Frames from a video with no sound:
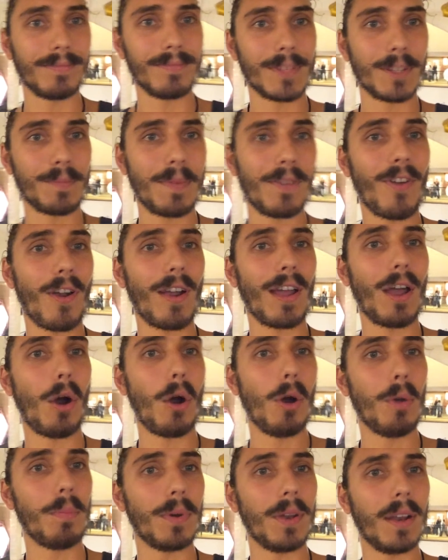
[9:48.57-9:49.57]
Just be very
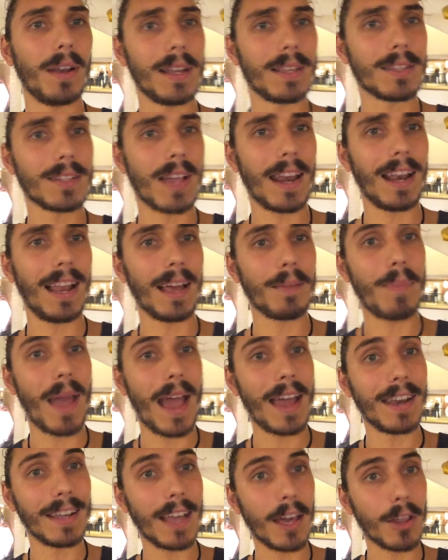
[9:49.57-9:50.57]
open, and let's kind of like
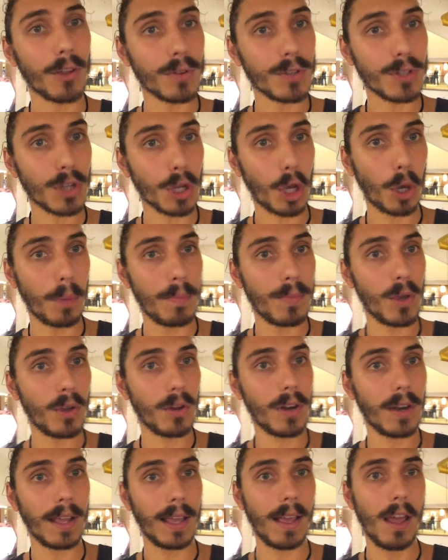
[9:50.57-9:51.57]
band together as a
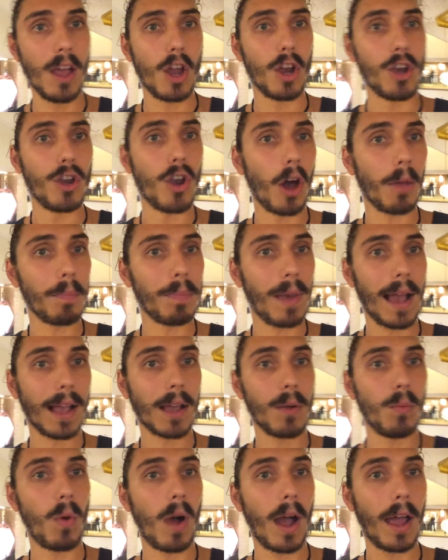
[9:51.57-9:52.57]
community, not black
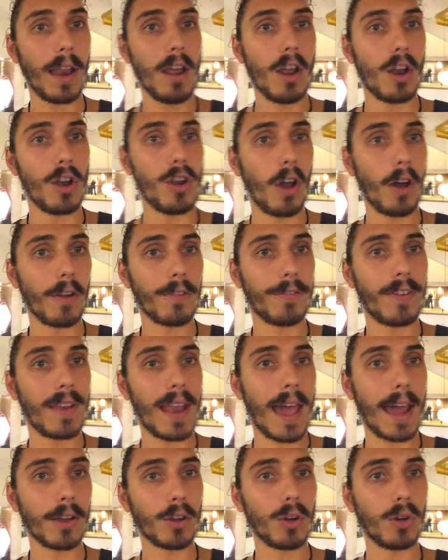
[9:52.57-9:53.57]
and white,
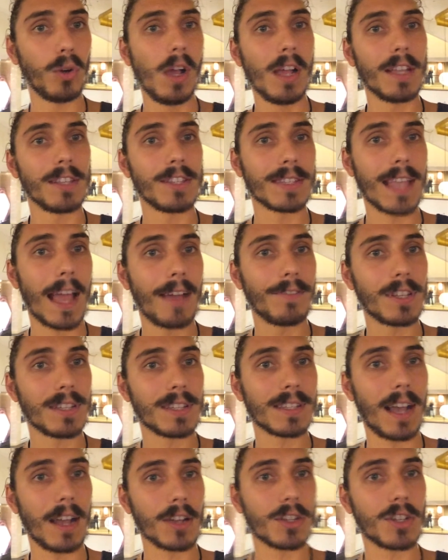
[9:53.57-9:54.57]
non-fanatical, just have
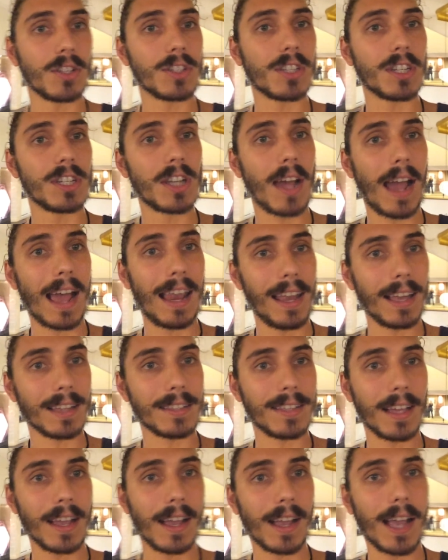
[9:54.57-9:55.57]
discussions and
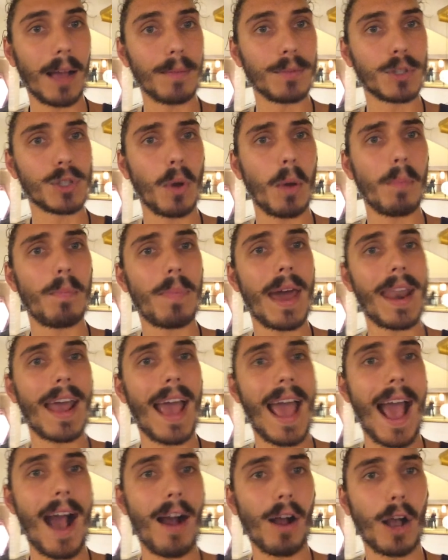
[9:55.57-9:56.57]
dialectic and come to a
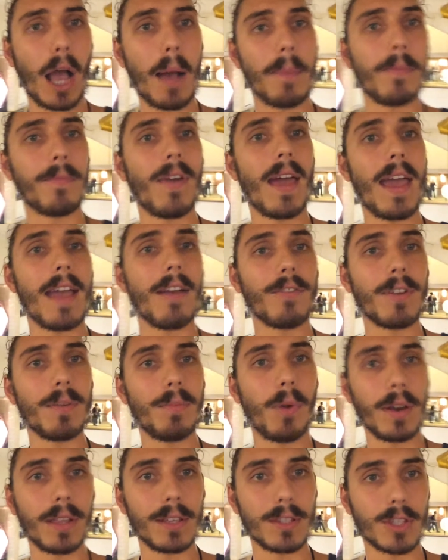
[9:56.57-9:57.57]
better outcome for
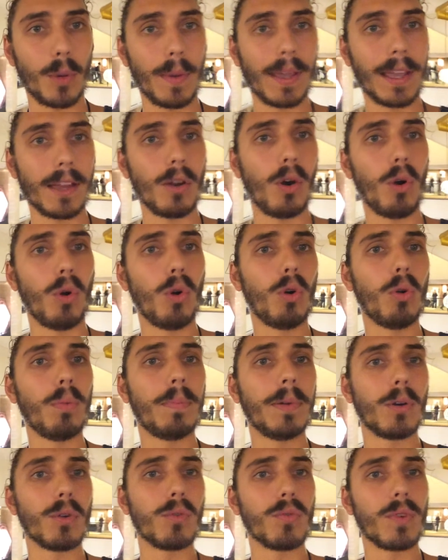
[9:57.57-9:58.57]
everybody, so we can all
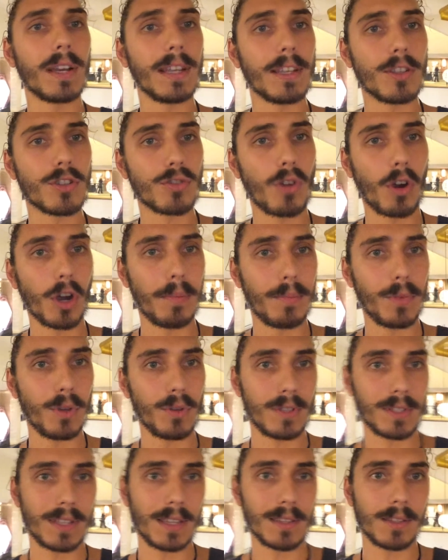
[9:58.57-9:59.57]
build really strong
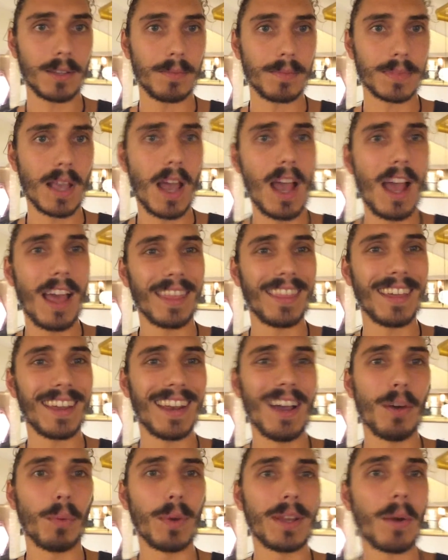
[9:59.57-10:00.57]
immune systems,
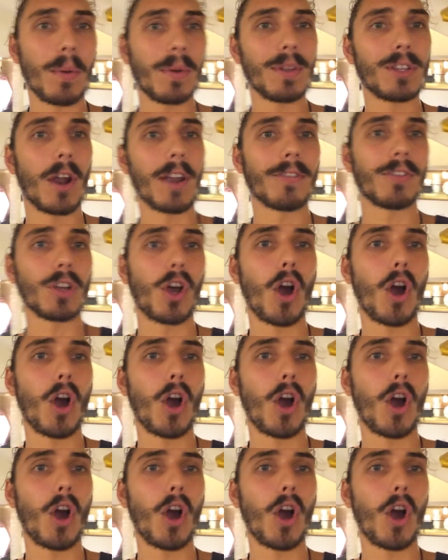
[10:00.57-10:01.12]
that we don't have to